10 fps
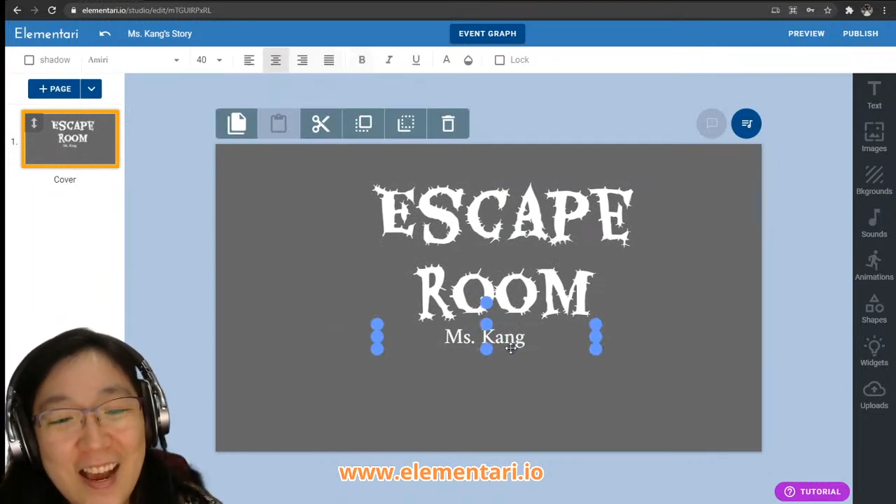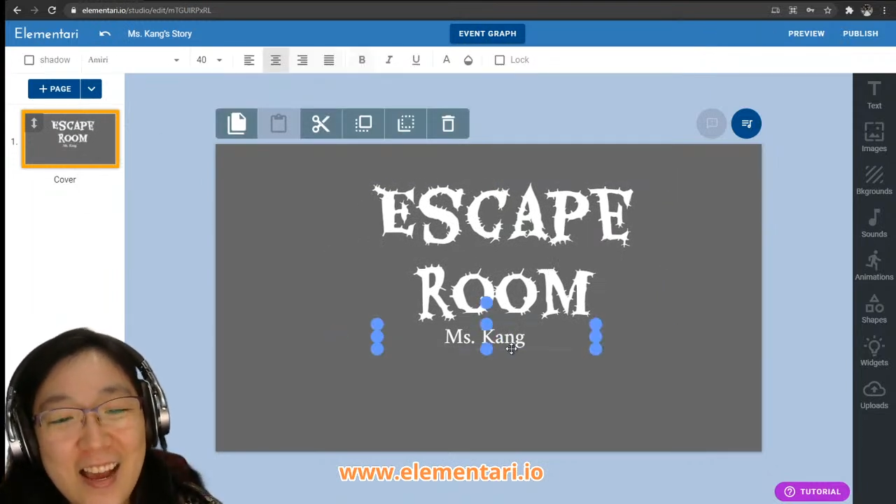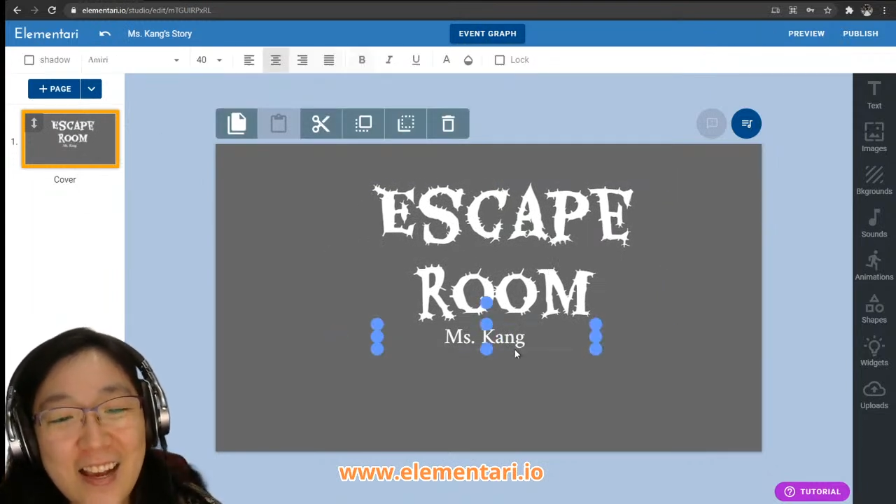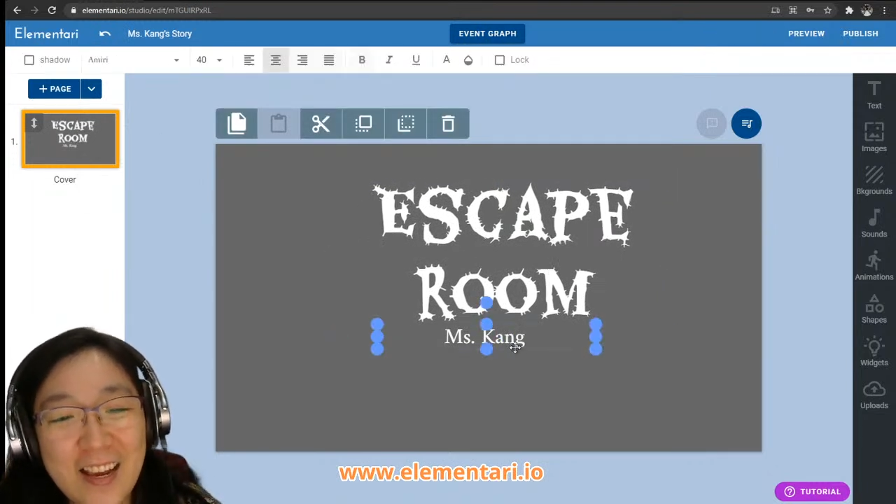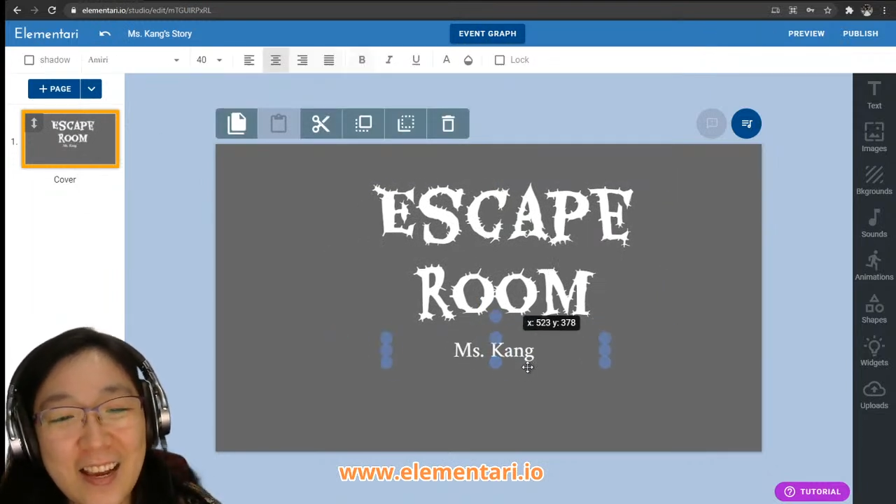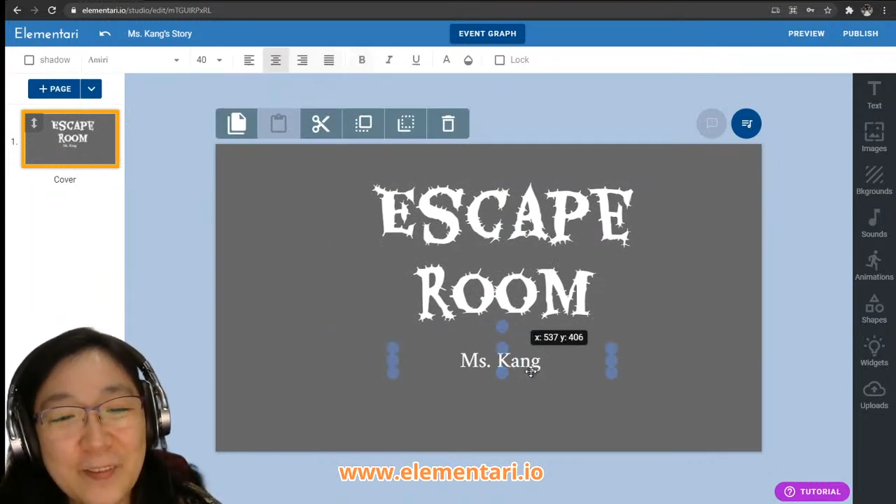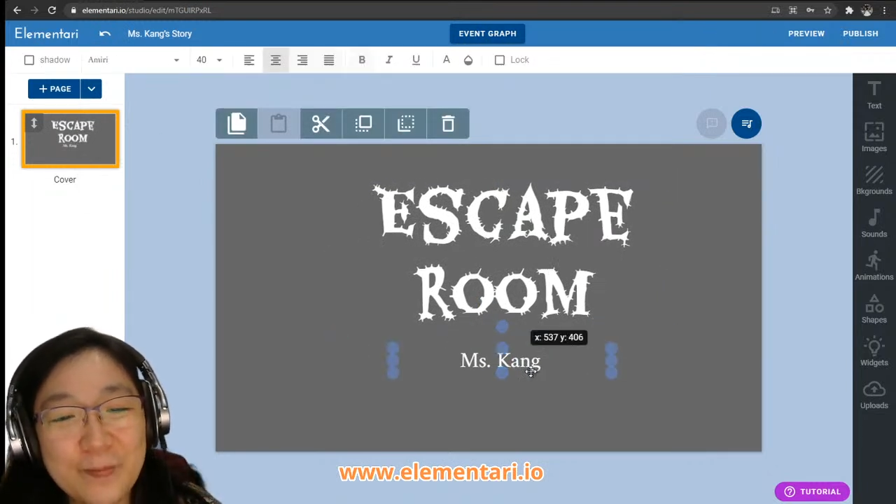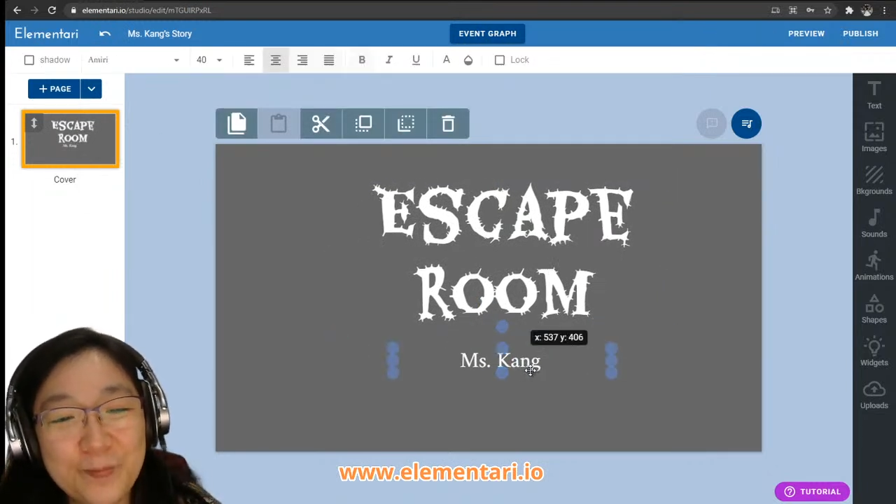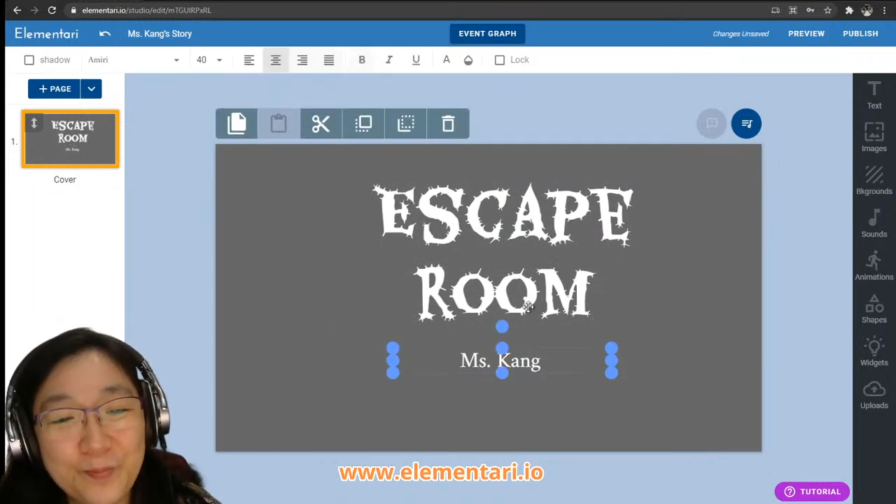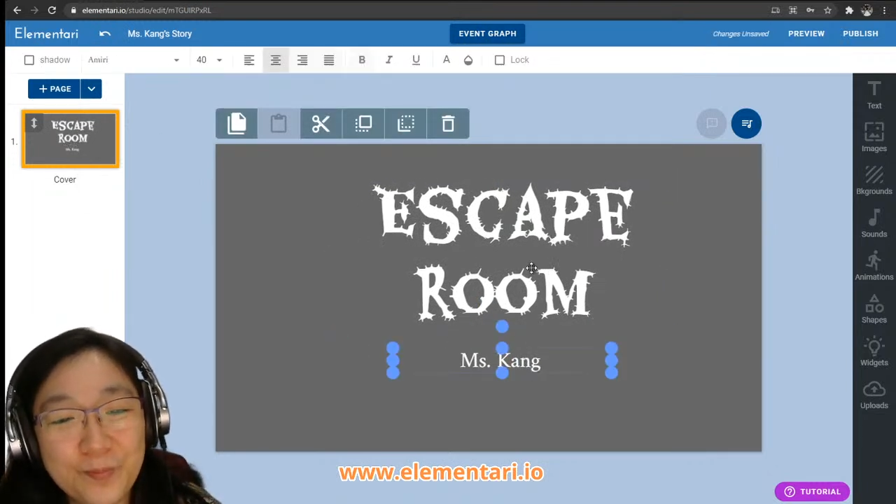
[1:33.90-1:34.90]
Okay.
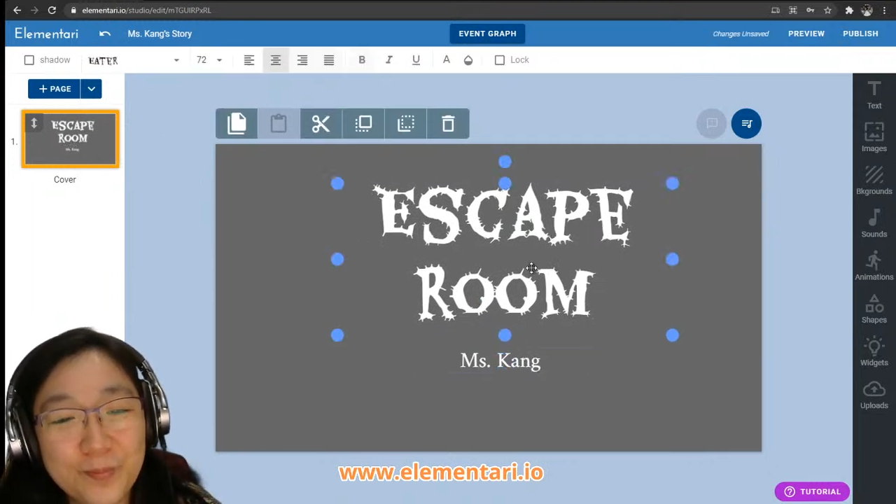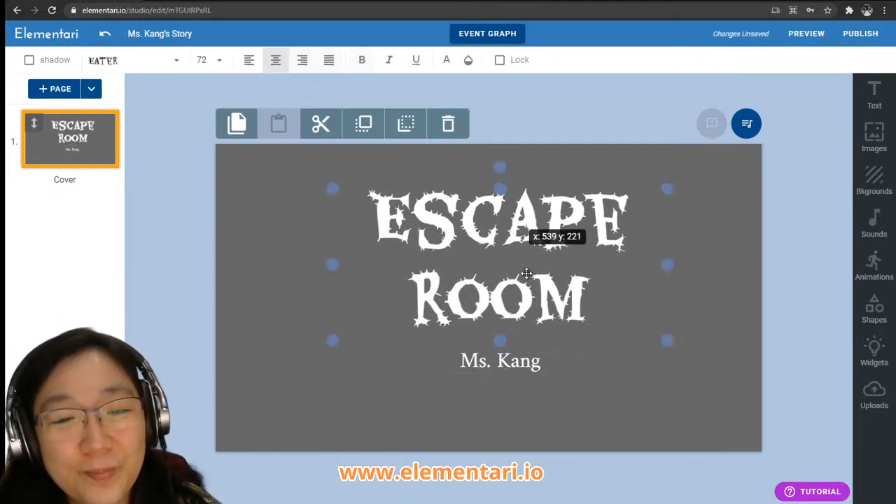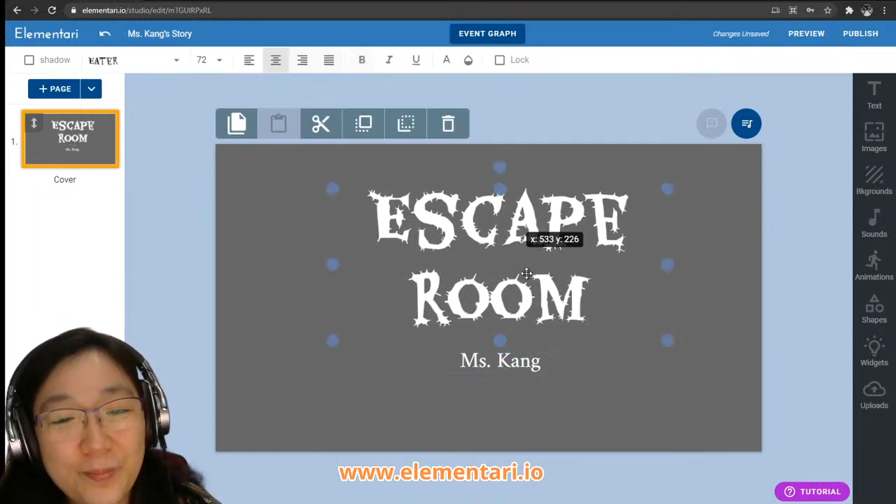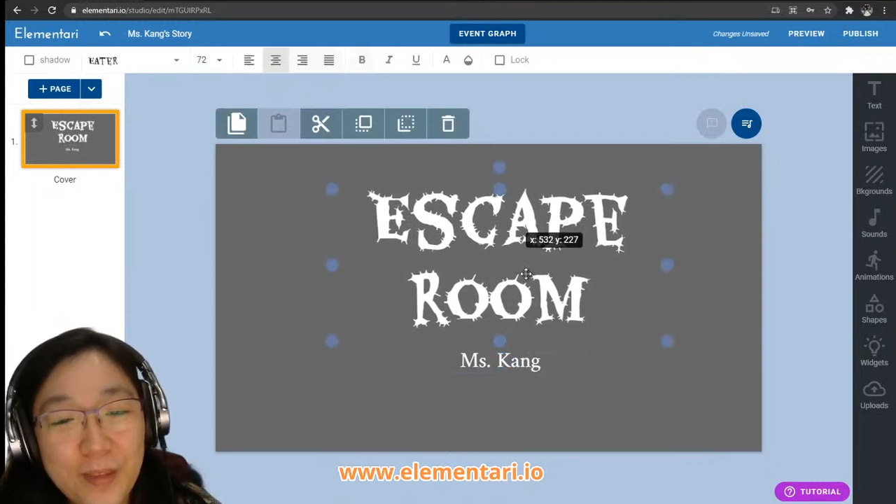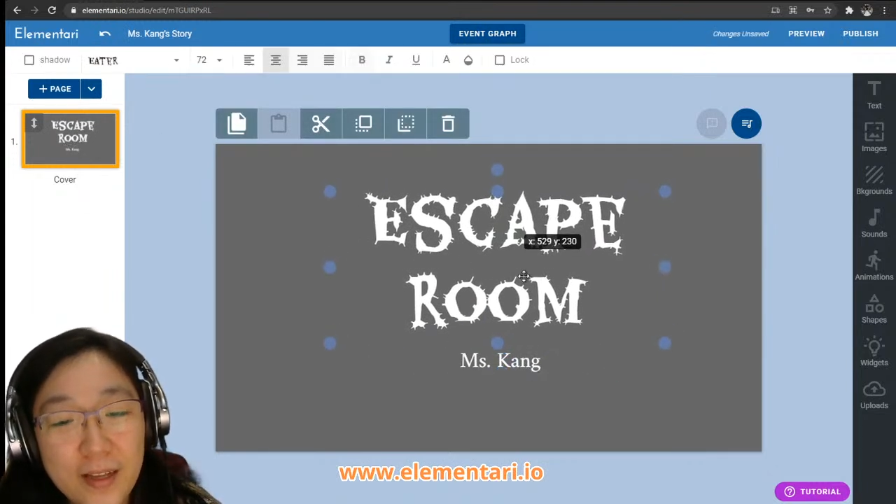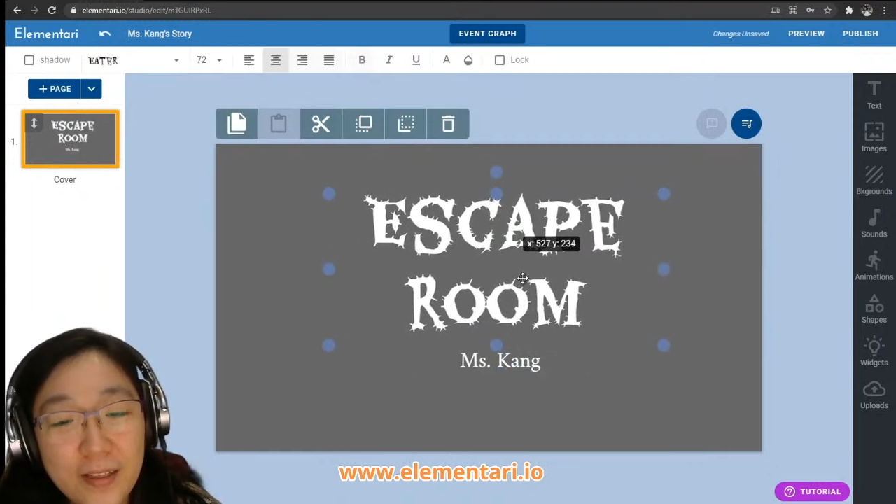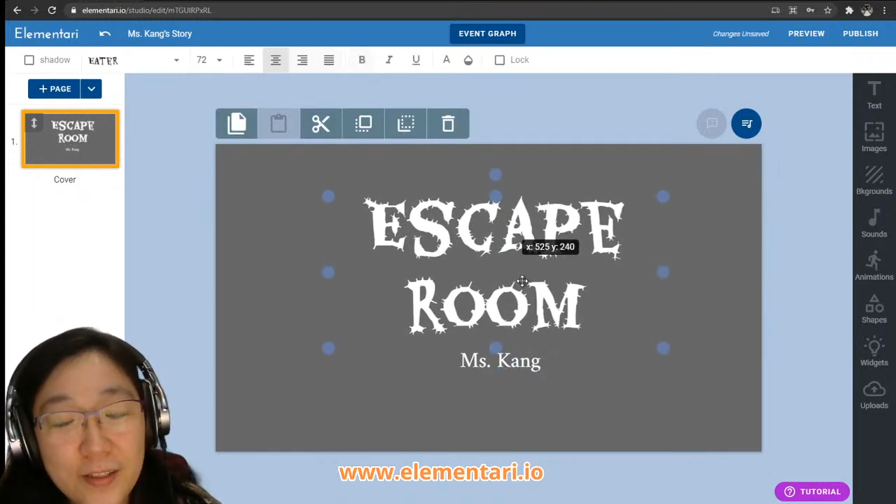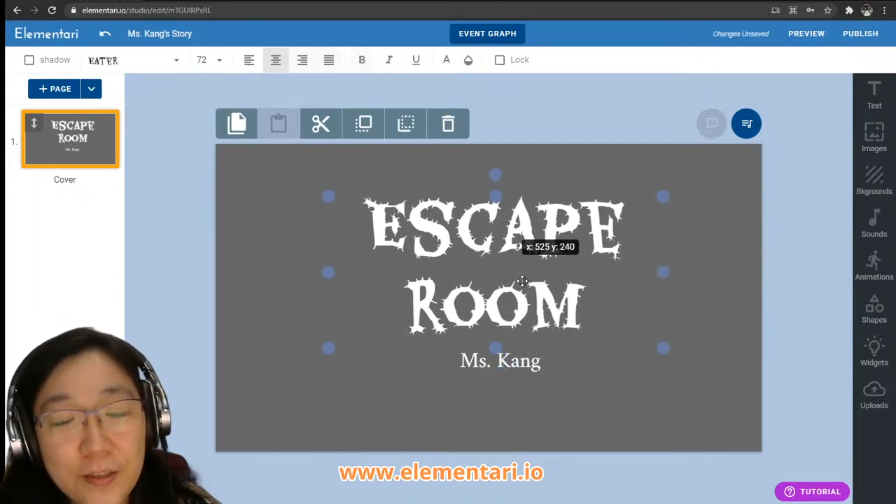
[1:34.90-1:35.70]
So